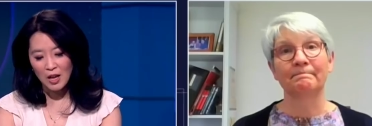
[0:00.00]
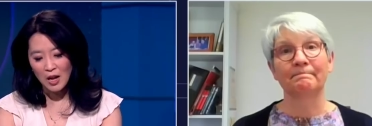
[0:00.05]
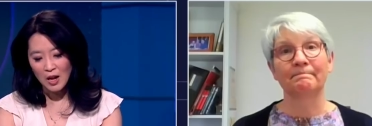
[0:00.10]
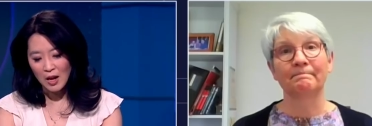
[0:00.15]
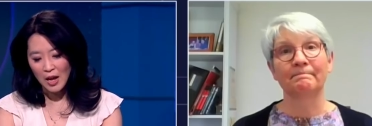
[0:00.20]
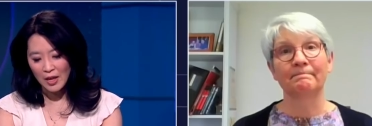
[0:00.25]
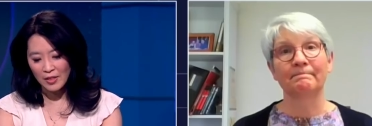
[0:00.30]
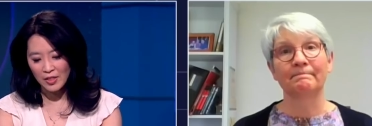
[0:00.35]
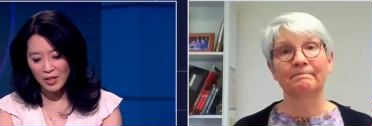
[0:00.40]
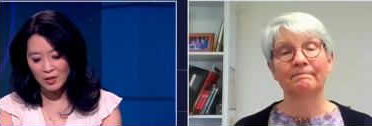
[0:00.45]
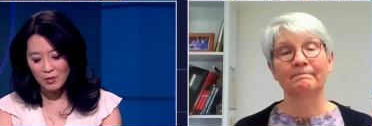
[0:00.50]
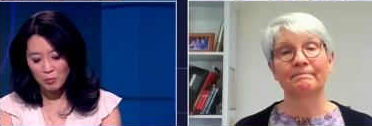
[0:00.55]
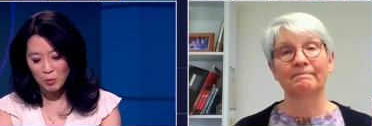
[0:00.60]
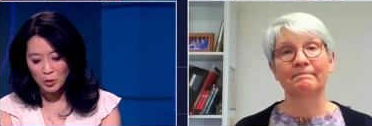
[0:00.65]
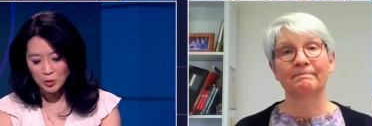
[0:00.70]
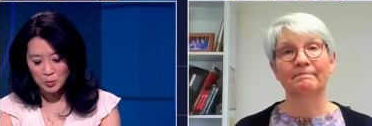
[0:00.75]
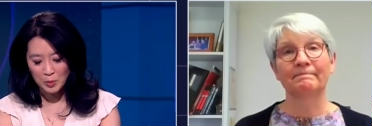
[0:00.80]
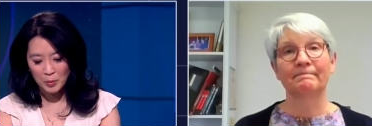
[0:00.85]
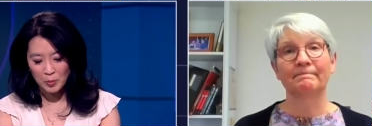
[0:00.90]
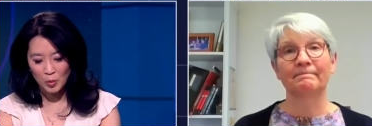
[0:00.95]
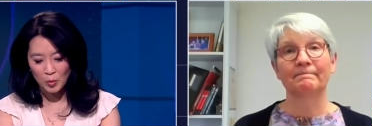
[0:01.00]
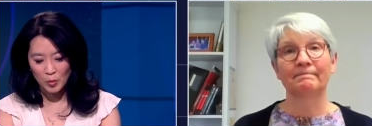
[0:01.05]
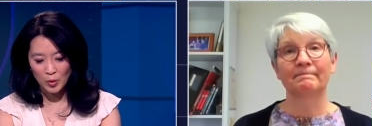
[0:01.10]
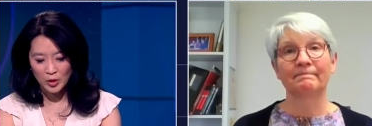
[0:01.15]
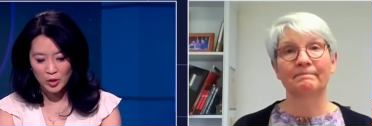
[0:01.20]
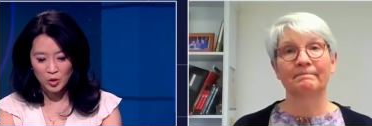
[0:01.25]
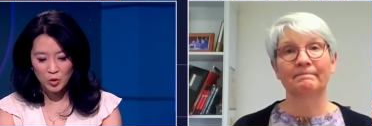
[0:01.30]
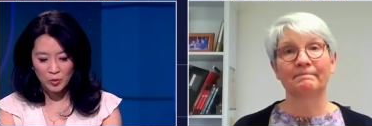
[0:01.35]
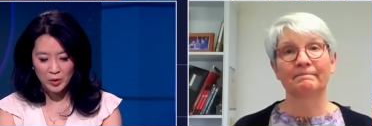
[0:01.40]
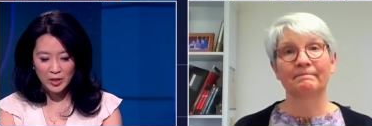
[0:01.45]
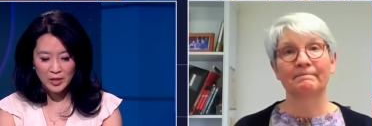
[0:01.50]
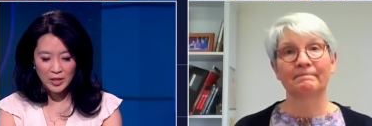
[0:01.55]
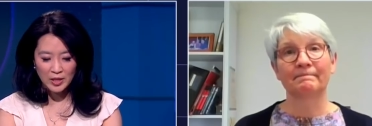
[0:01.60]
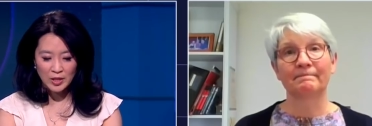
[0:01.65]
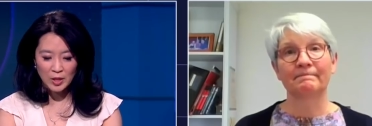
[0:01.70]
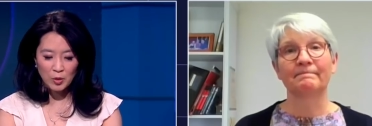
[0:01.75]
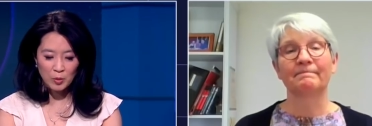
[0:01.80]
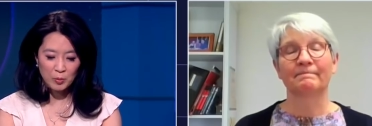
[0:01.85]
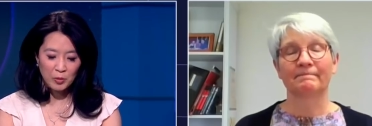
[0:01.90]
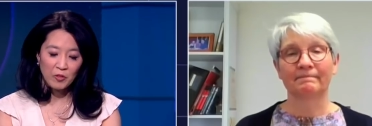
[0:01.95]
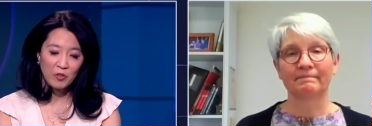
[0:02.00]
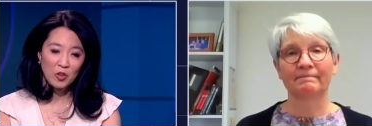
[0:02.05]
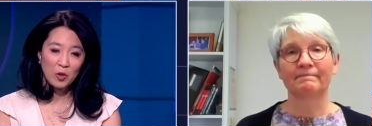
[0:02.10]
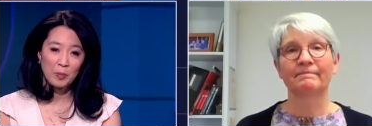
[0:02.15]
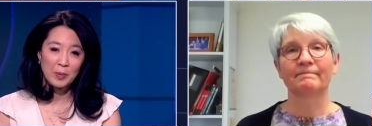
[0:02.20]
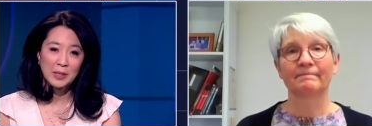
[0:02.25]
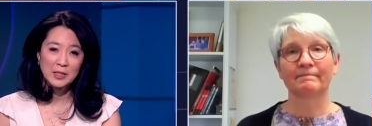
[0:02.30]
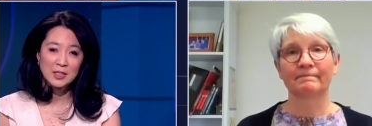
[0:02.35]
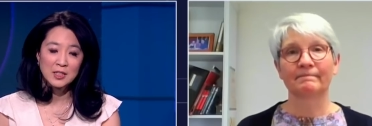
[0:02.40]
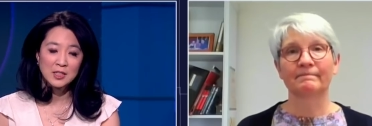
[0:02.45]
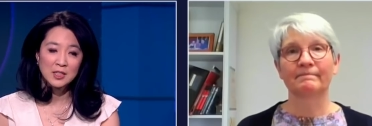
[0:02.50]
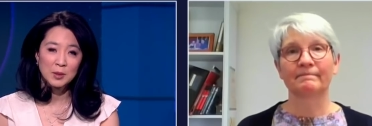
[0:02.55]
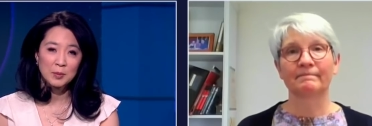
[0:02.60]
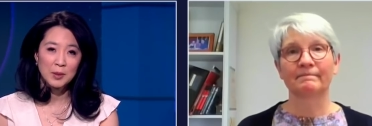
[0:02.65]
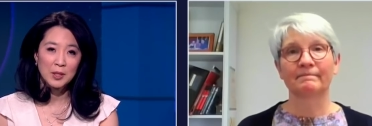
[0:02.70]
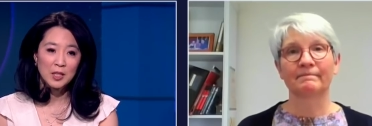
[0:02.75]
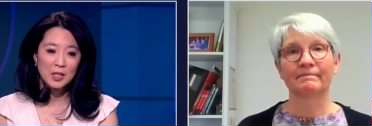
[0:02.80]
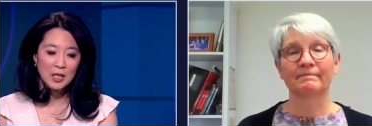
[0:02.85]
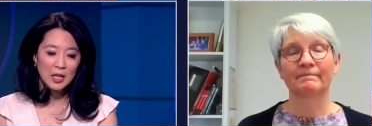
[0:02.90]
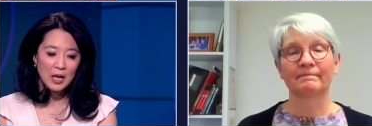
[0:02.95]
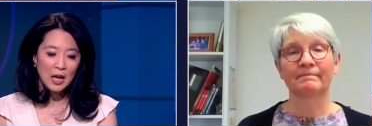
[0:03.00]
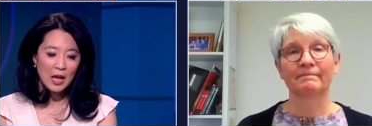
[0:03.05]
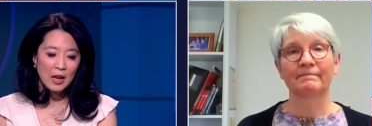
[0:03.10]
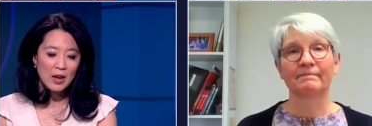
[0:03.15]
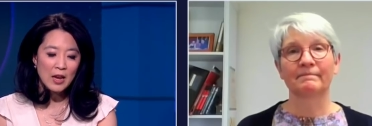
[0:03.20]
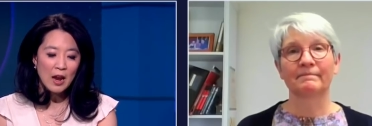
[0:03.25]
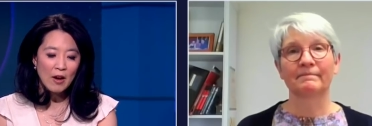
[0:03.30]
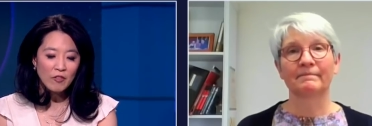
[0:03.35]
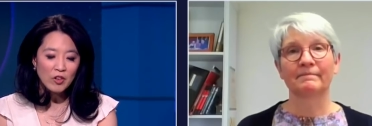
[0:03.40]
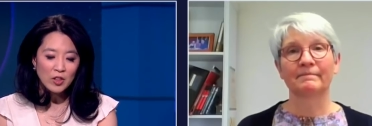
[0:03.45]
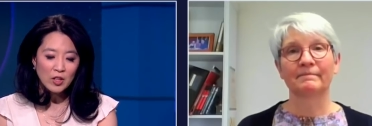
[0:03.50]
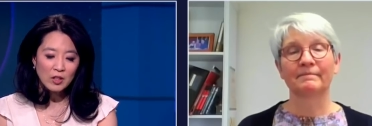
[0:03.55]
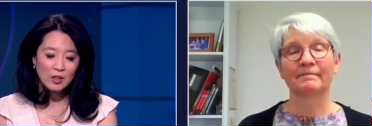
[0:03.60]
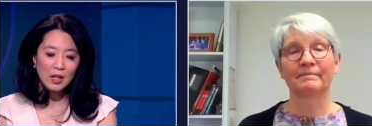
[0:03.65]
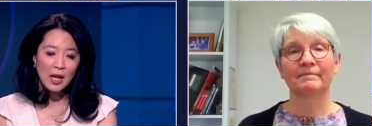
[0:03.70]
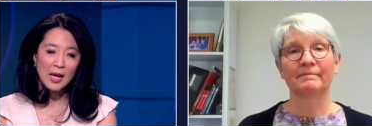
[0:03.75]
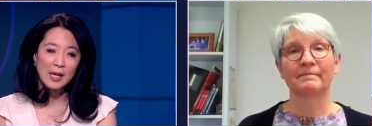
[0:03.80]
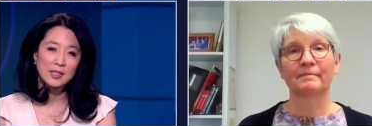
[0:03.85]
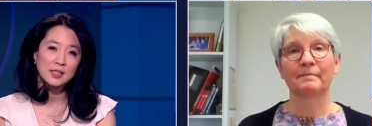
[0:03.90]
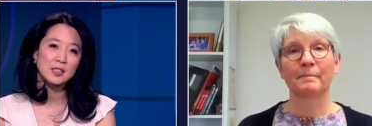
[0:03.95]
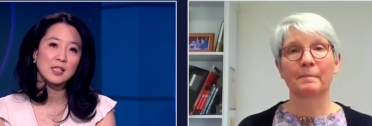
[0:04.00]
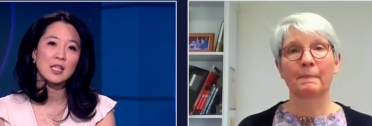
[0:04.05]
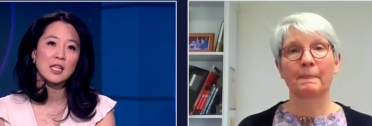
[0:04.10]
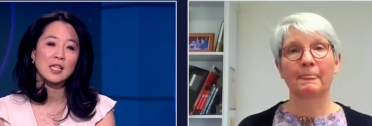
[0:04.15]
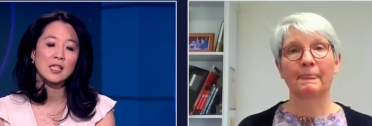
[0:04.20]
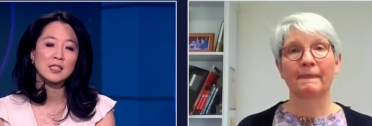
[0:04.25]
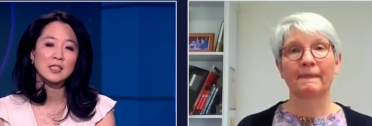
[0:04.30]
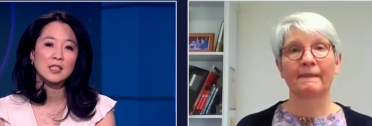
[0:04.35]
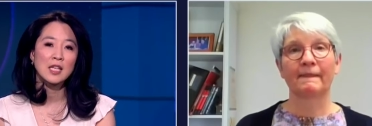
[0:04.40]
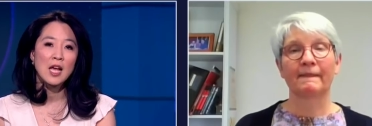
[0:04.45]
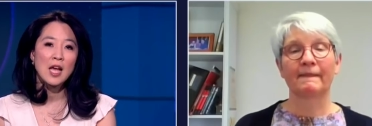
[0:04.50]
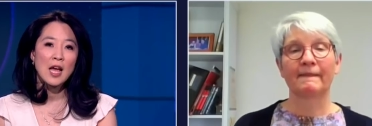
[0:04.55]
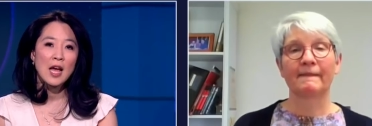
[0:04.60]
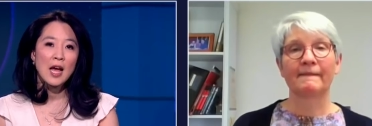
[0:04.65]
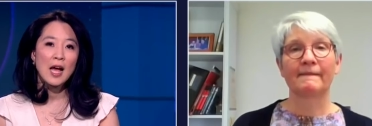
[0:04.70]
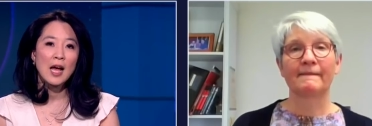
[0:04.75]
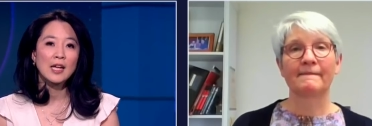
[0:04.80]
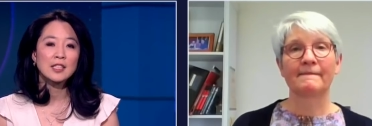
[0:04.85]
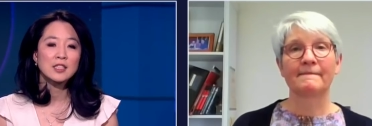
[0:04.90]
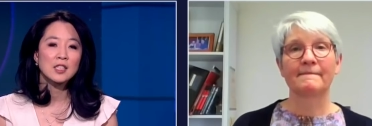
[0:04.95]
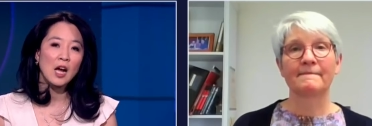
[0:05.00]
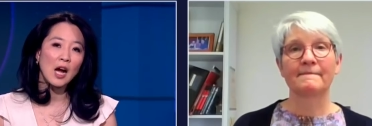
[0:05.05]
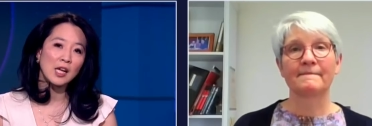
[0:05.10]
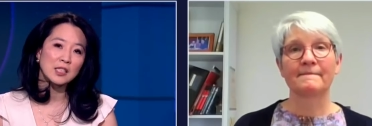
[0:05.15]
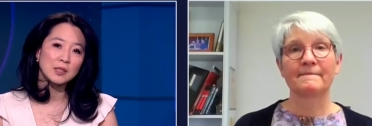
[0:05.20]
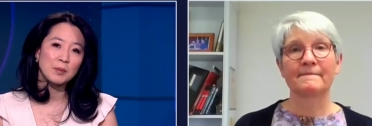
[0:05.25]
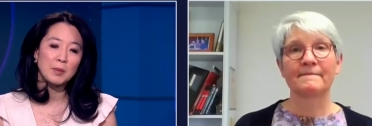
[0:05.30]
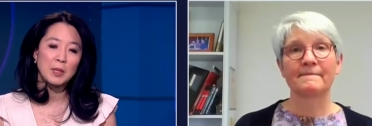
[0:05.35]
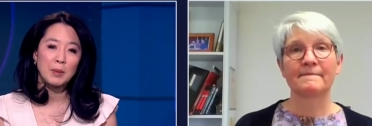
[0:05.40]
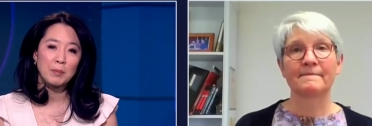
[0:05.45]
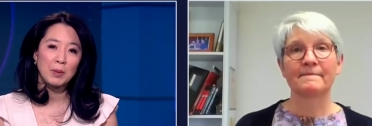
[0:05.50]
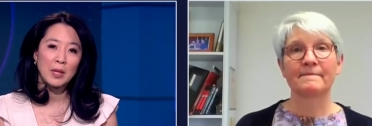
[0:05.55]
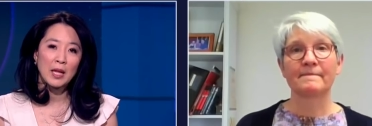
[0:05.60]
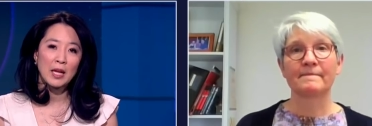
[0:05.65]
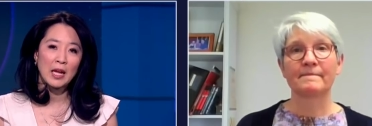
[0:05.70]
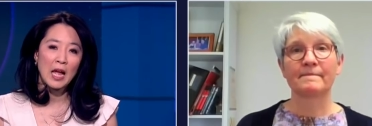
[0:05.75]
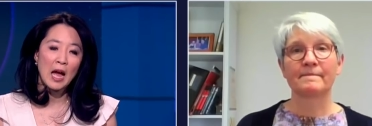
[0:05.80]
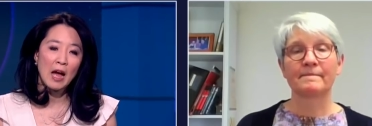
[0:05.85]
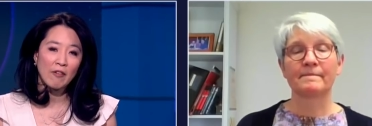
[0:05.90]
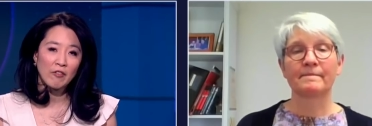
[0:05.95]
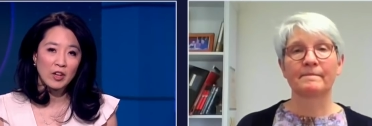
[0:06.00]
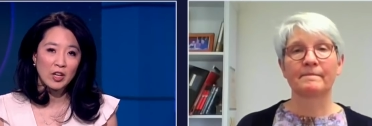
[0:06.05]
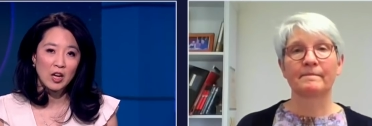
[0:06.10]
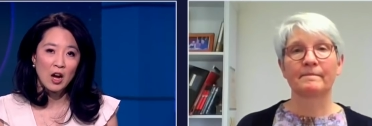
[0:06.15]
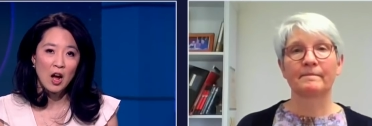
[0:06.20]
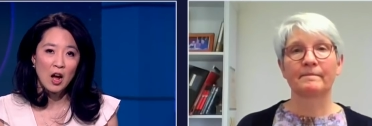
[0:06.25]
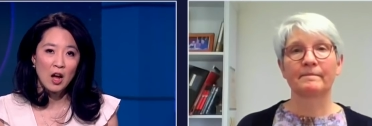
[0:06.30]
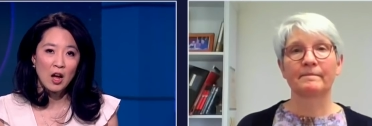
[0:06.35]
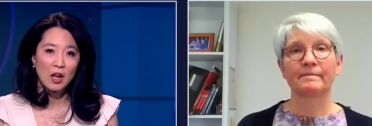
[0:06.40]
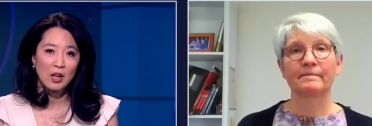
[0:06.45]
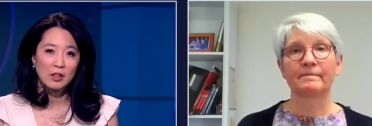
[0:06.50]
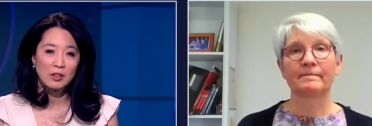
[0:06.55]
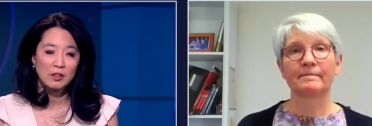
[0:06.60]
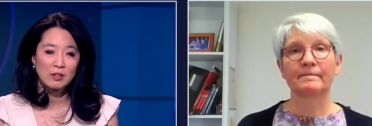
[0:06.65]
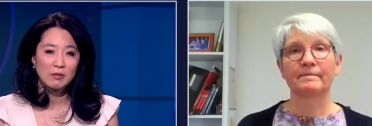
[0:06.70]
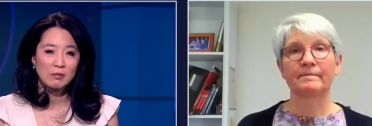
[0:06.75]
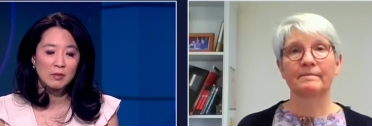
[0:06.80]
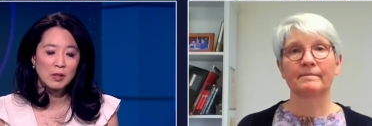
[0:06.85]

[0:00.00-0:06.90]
Speaker 1: uh, I think most people would agree that they would prefer peace and stability. Nevertheless, this has got to be playing havoc on